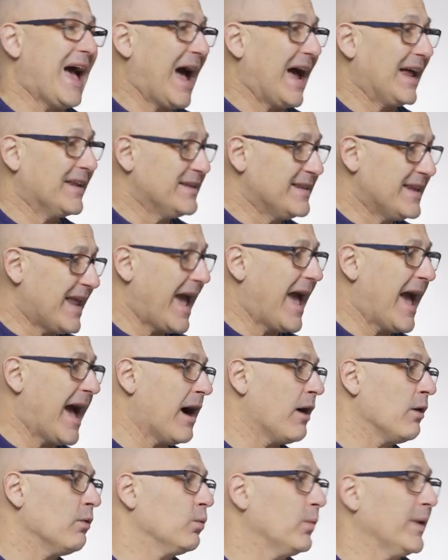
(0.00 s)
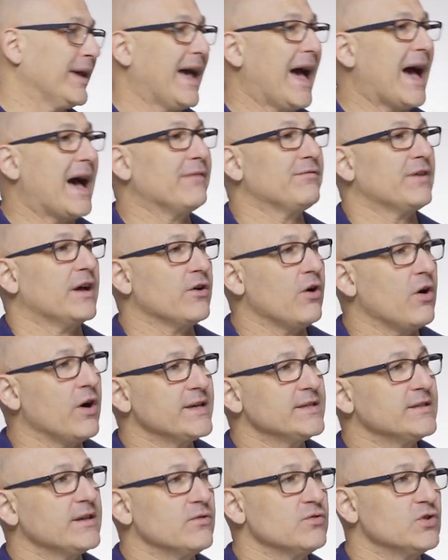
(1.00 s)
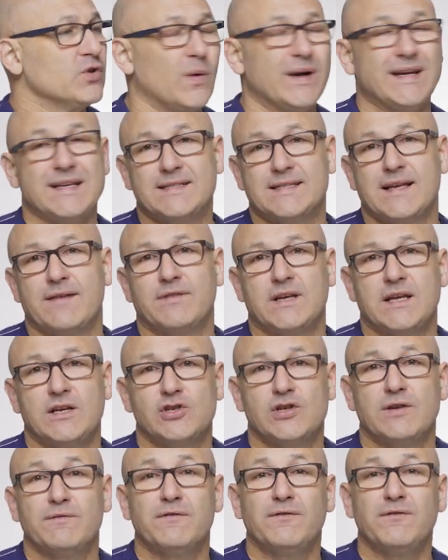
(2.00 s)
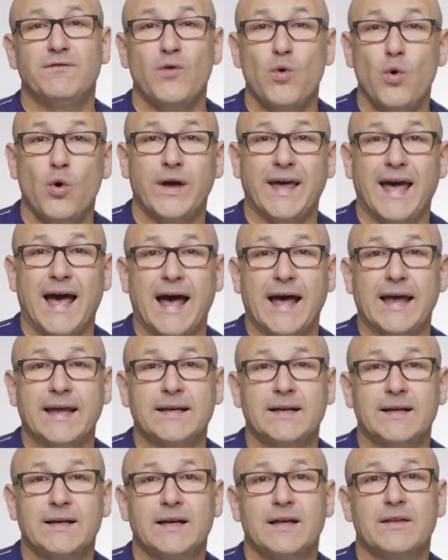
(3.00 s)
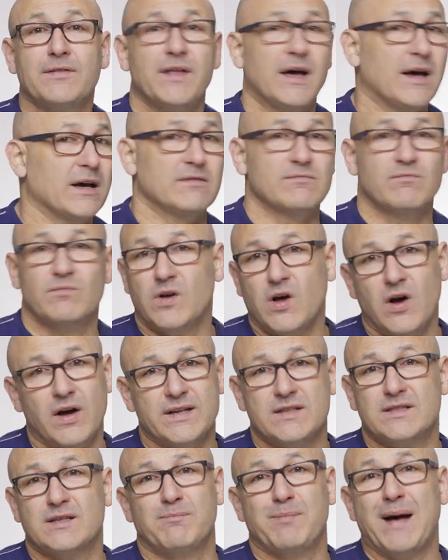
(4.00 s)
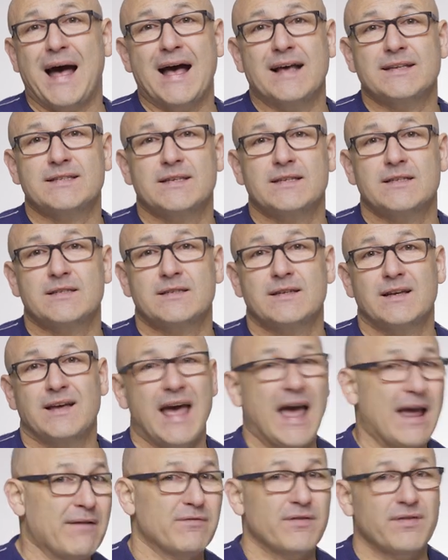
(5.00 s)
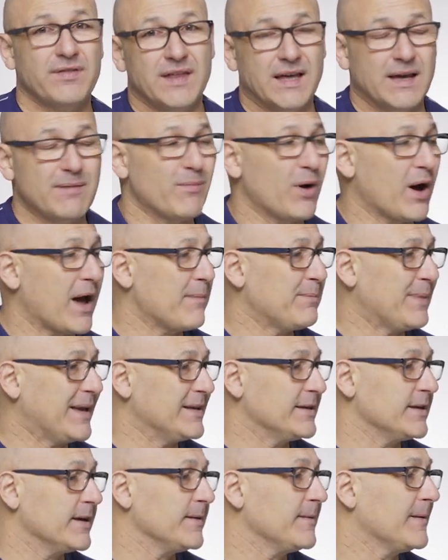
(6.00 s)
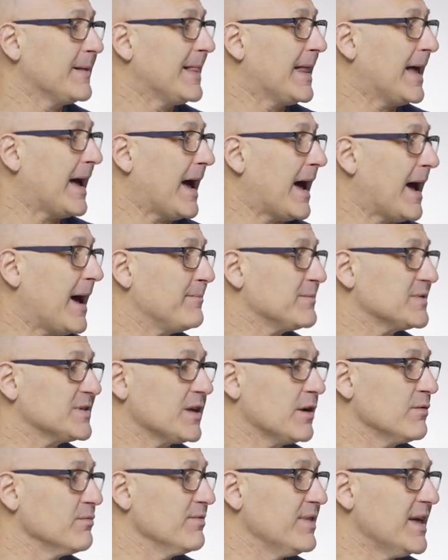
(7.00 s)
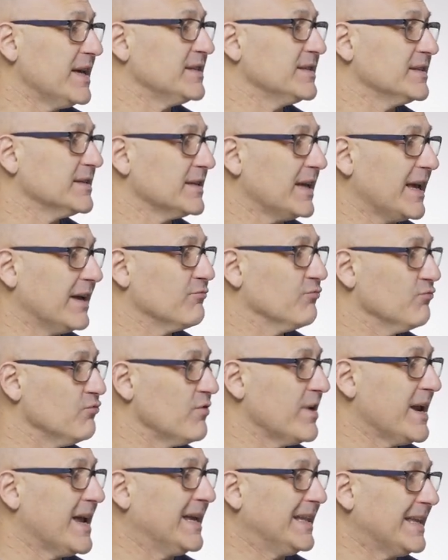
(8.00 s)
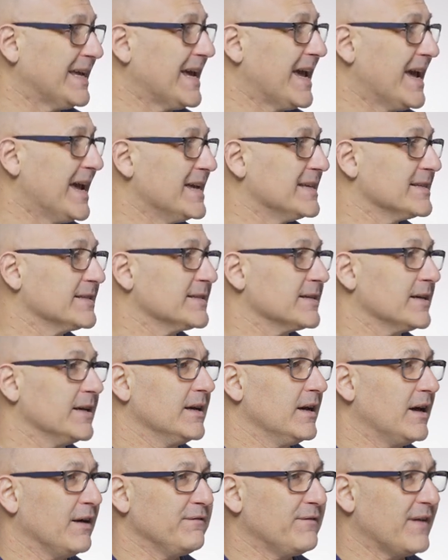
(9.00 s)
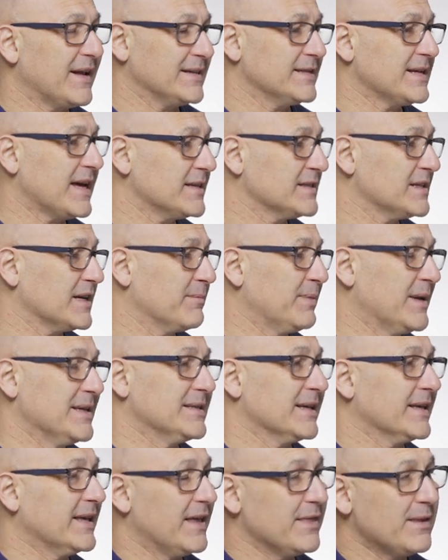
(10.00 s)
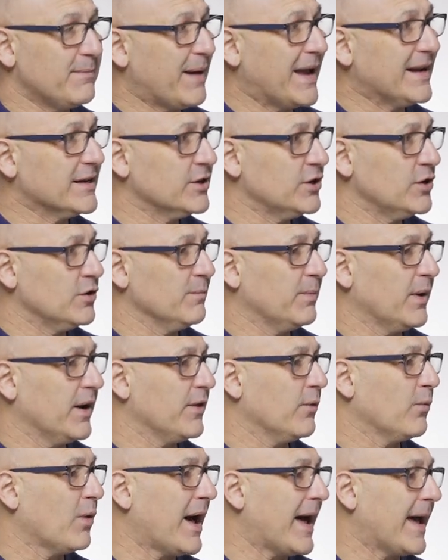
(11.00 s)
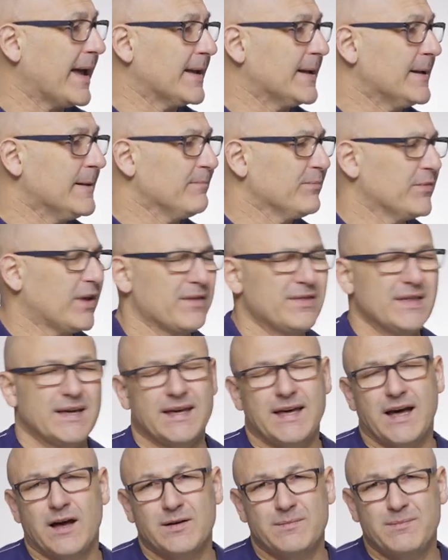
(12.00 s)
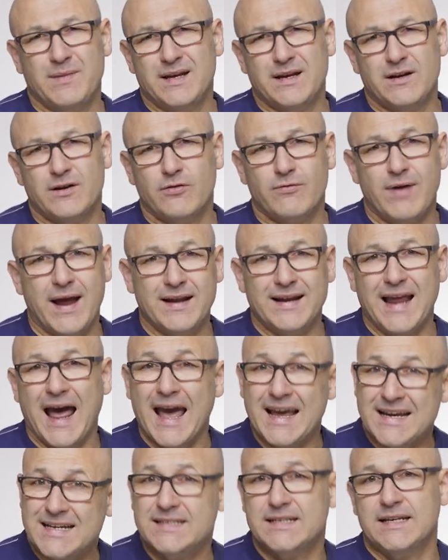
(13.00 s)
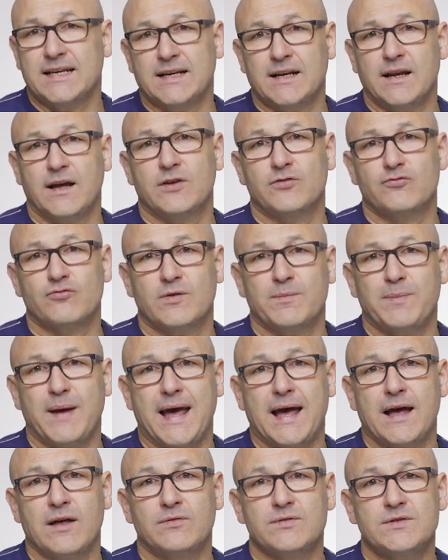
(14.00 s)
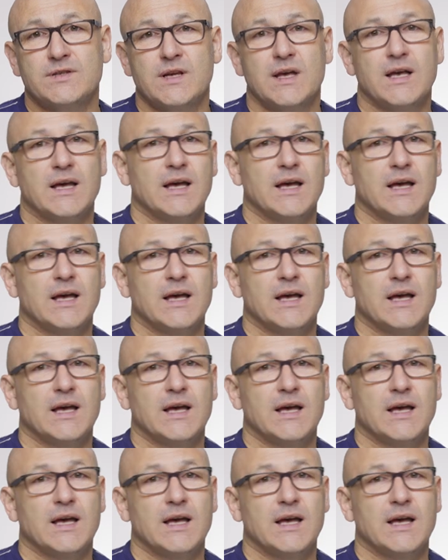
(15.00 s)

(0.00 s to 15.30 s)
And now we have an EIZO 27-inch in 4K that kind of surpasses everything, in my opinion. So this really is a fantastic piece of kit. The BenQ, by the way, I think came in at around £1,800.